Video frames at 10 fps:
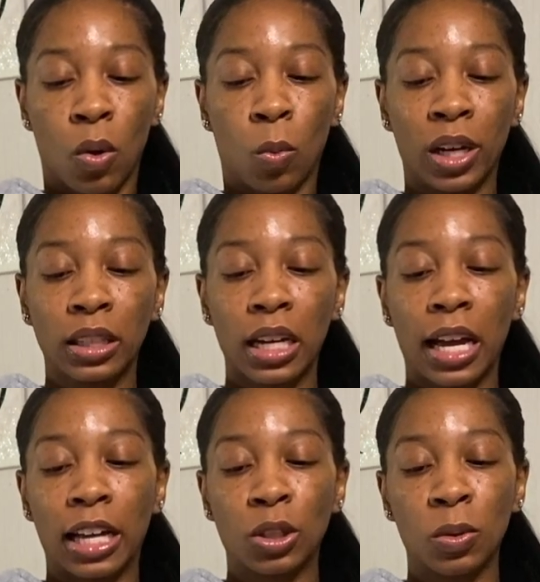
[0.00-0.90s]
One thing
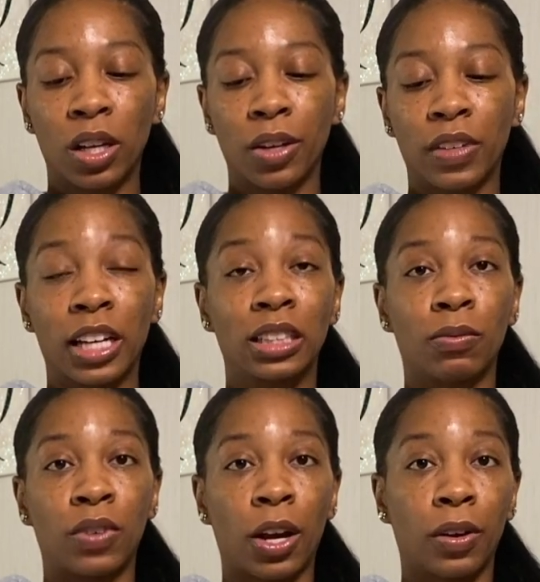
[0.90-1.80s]
I do love that's
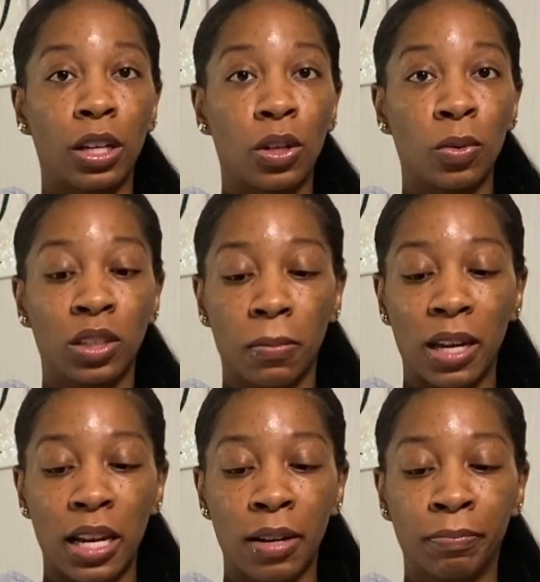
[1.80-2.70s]
very new to
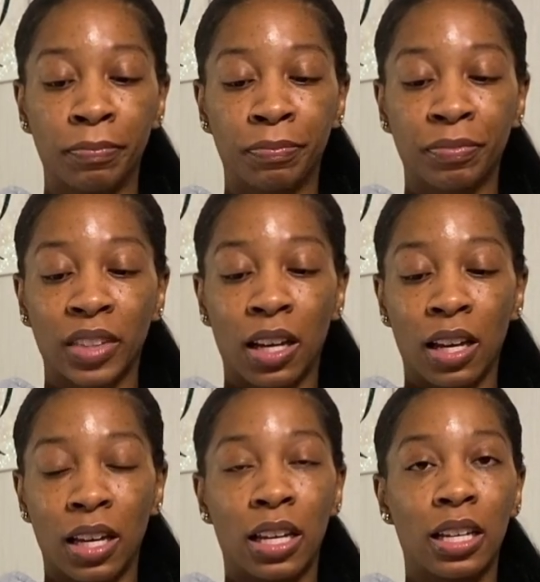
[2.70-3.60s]
me
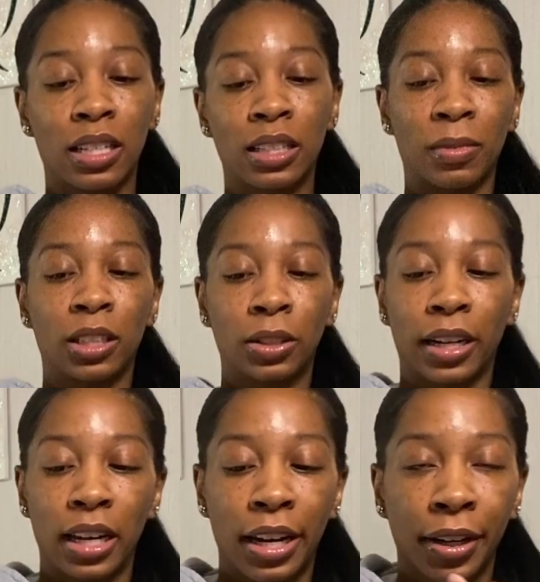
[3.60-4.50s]
is this
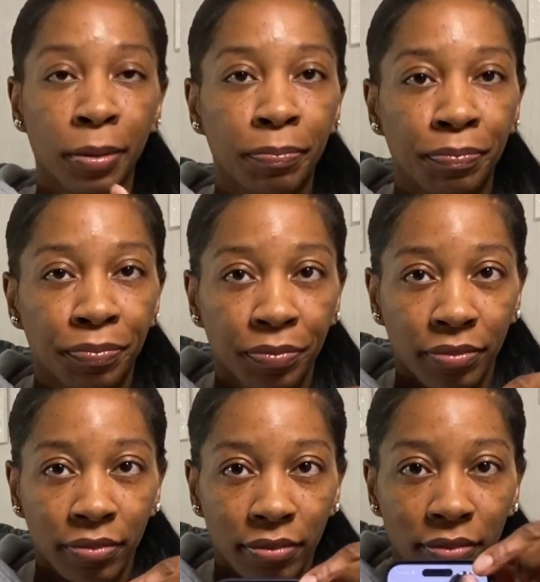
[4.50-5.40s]
right here.
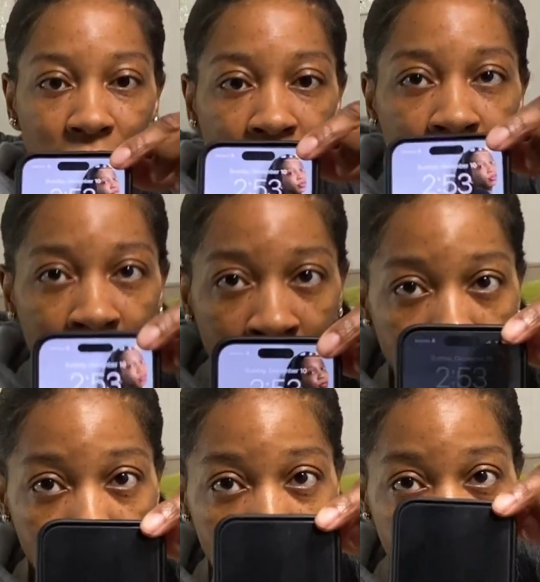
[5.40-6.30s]
This at the
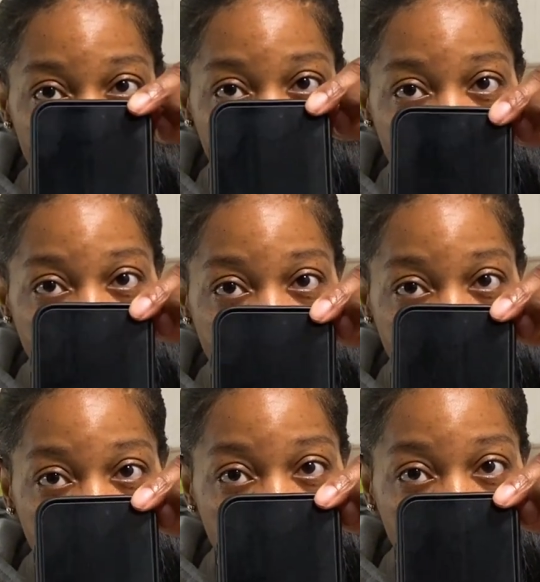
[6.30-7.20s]
top, you see my lock
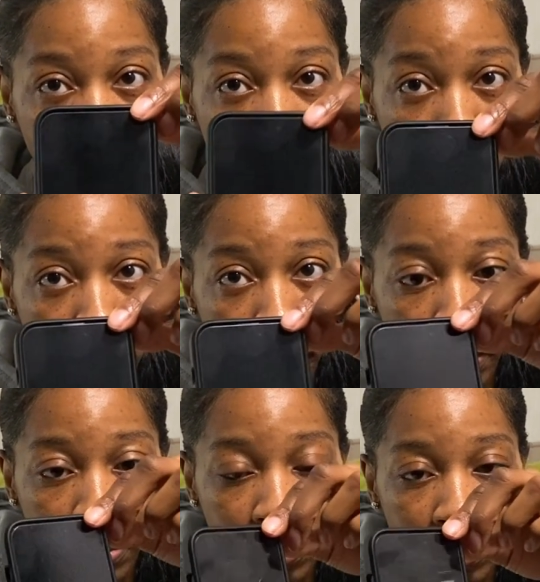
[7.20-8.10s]
screen, but
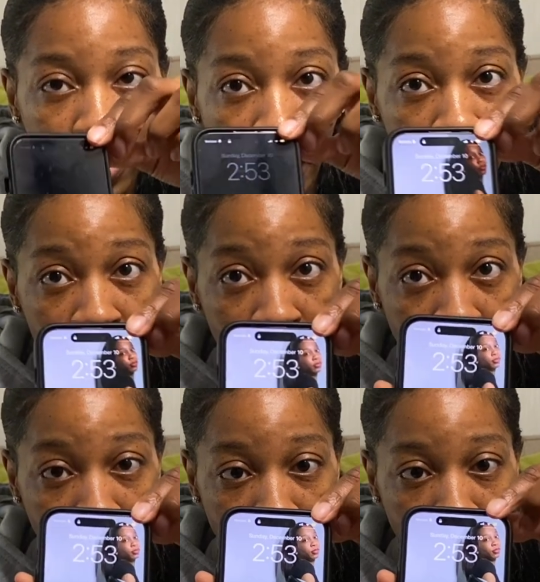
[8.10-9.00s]
yeah,
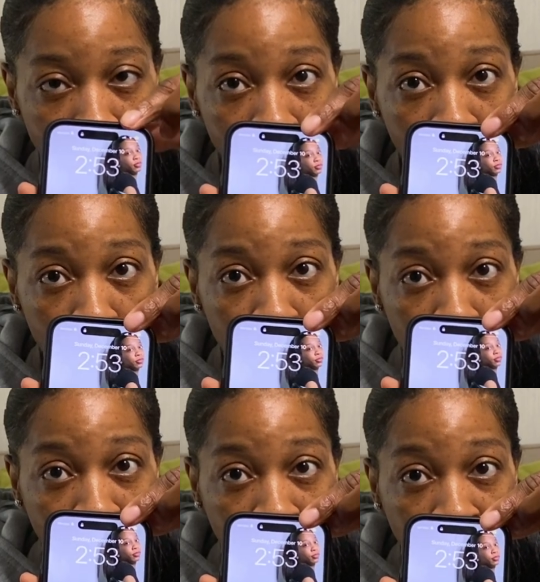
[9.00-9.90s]
this at the top
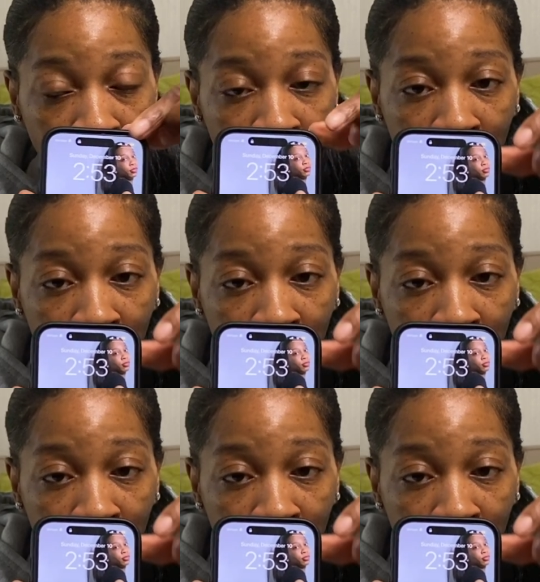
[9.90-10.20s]
right here.